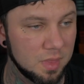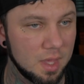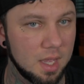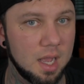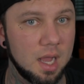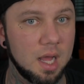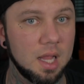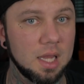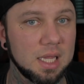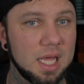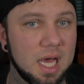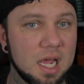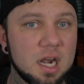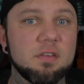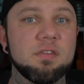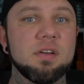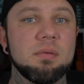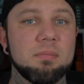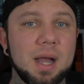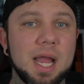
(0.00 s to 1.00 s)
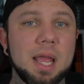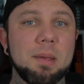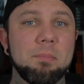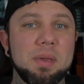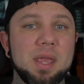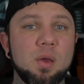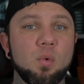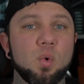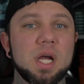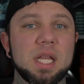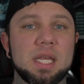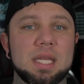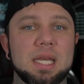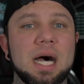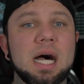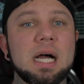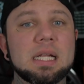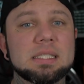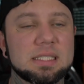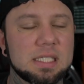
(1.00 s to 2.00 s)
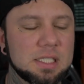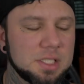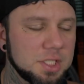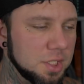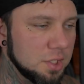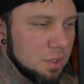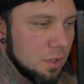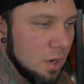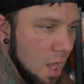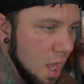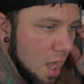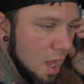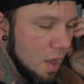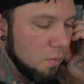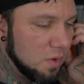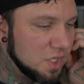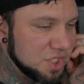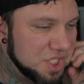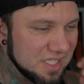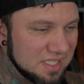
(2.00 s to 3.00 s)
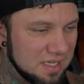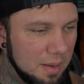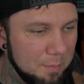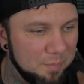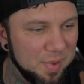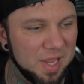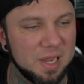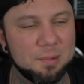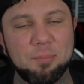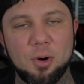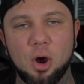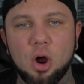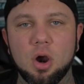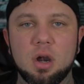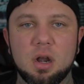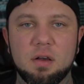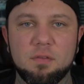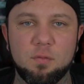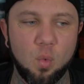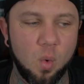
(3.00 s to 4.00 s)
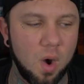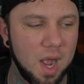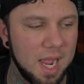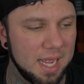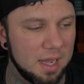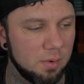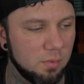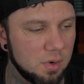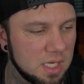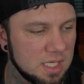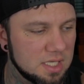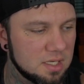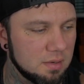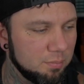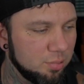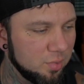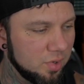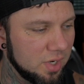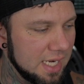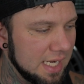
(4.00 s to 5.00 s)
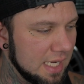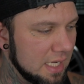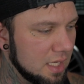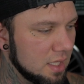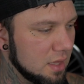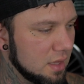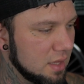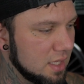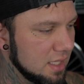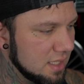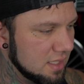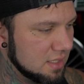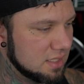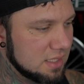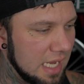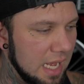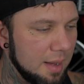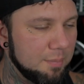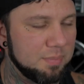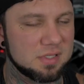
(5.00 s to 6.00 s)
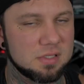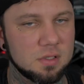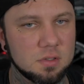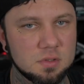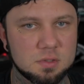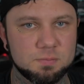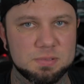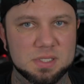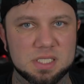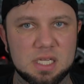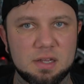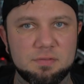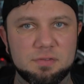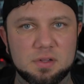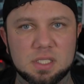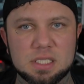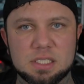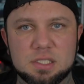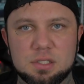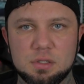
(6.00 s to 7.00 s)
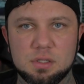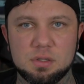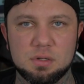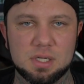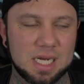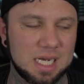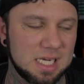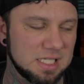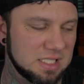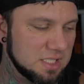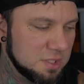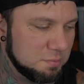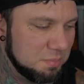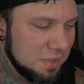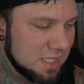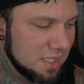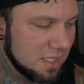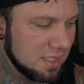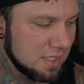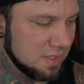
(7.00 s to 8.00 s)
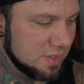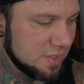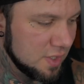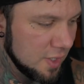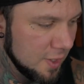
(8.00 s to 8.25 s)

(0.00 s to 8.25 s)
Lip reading: A lot of it might be what not to do, which is a big part of why I wanted to bring this episode specifically to you guys, is because